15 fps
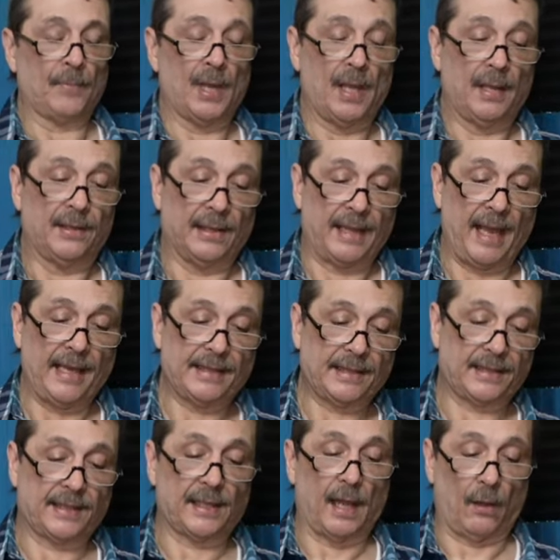The case
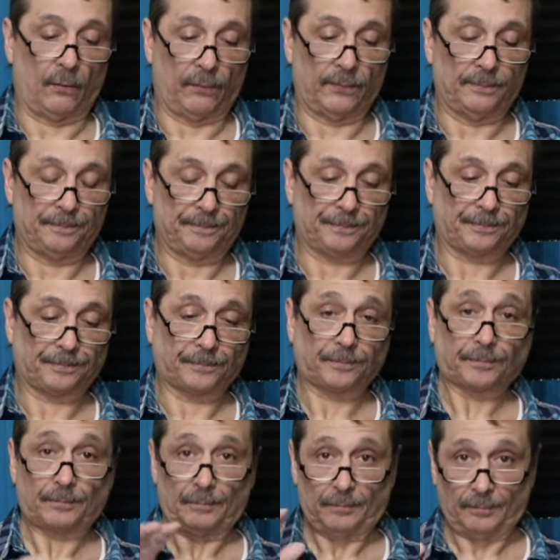itself,
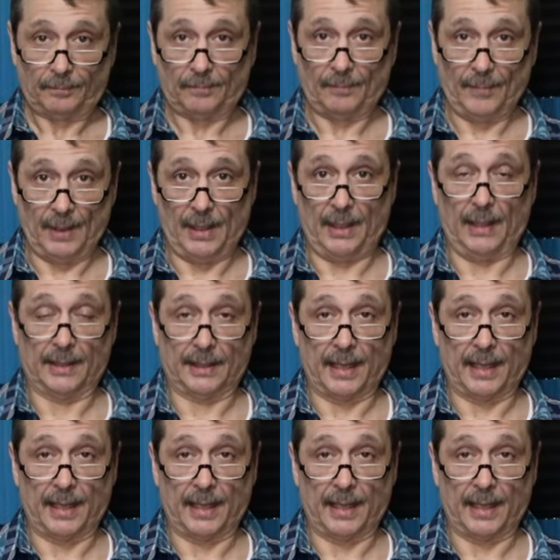it's